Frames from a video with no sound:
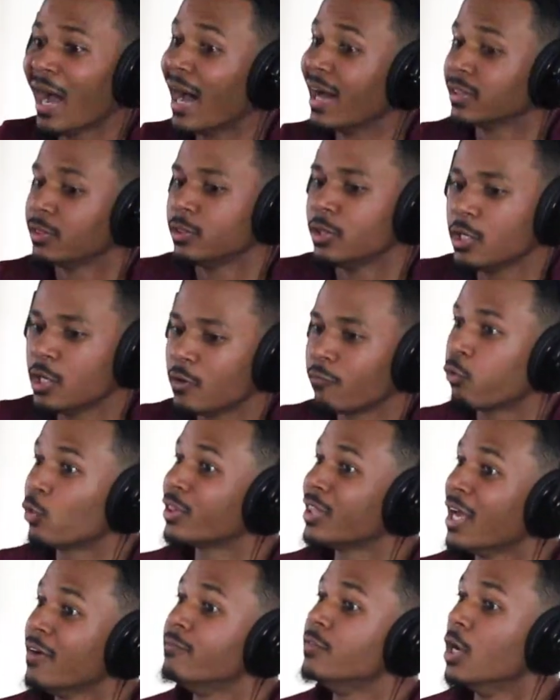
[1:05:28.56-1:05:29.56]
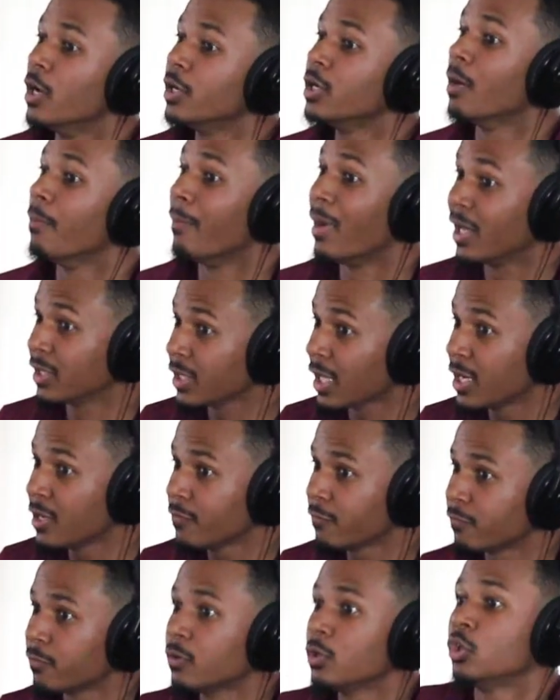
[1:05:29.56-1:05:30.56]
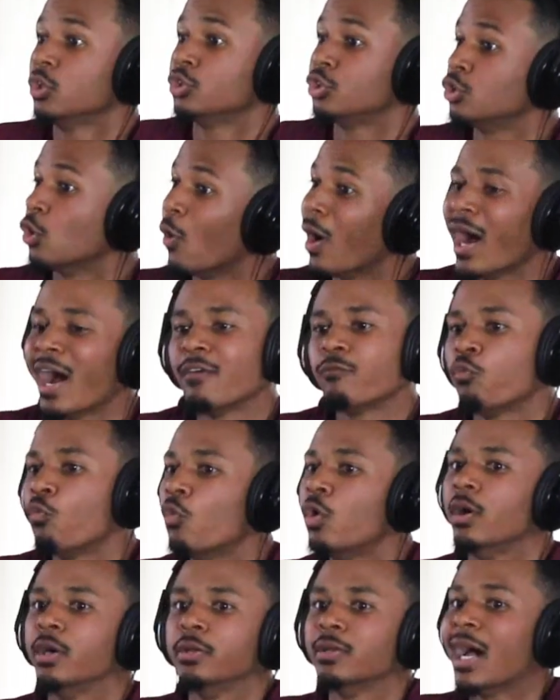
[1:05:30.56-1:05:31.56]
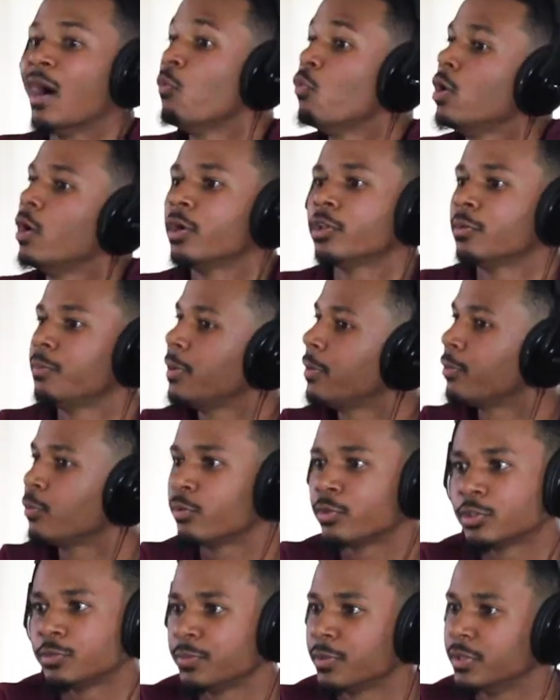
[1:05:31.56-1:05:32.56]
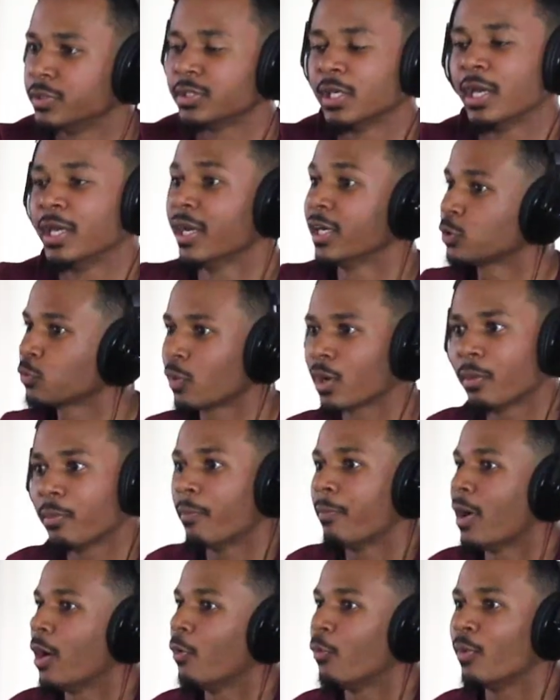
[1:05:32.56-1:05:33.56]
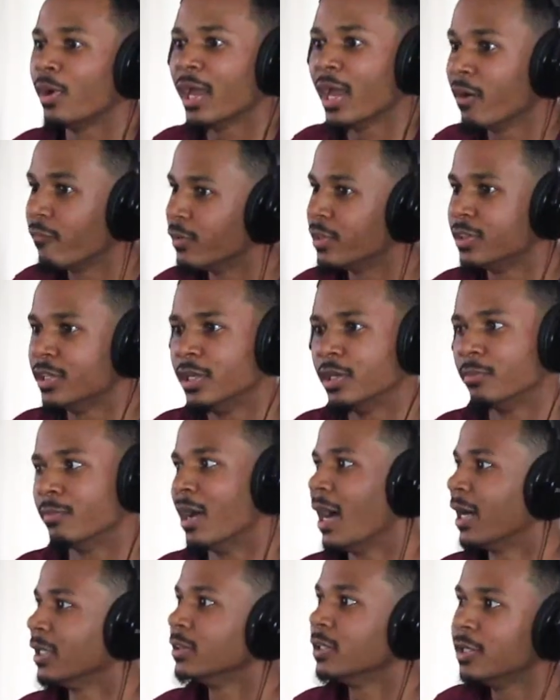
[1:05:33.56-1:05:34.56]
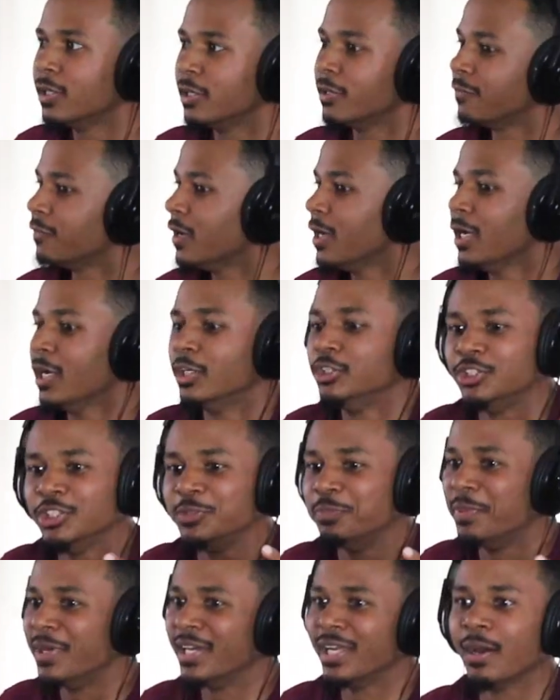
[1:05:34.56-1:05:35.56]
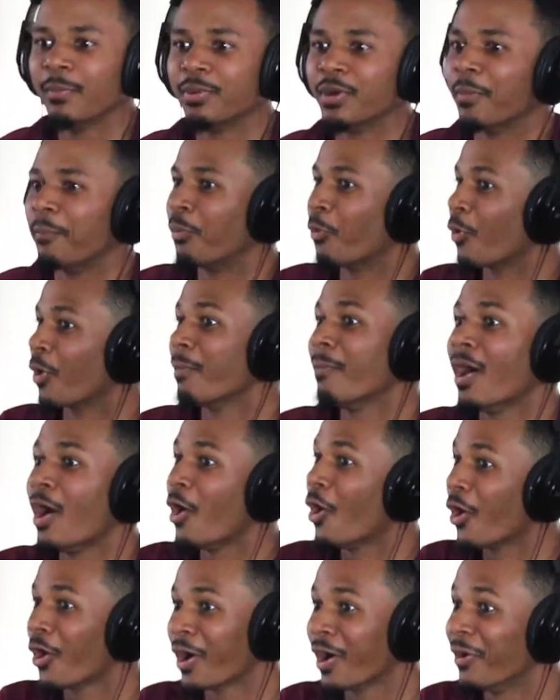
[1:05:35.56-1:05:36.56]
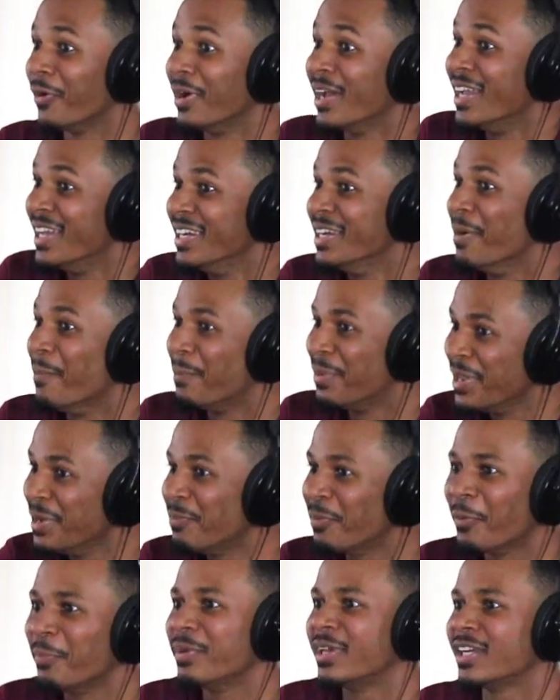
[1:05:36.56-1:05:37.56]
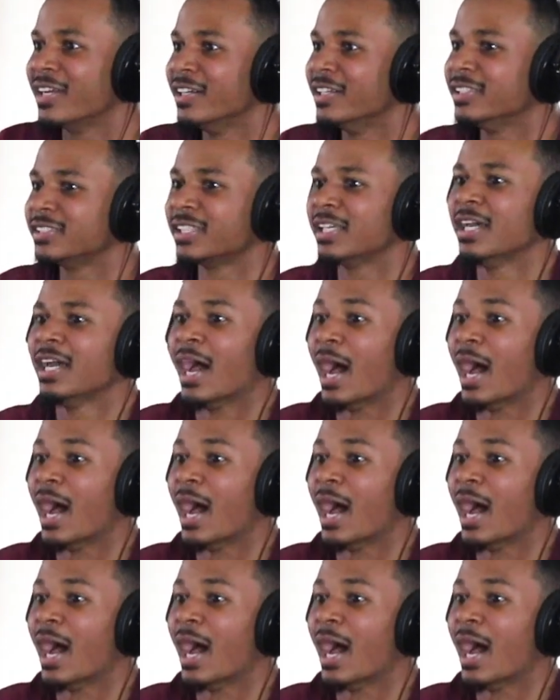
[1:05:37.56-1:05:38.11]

I love what they've done to my life so I want I want other people to experience that. And that's what I'm about with everything, man. I love just being able to pour my heart out into people because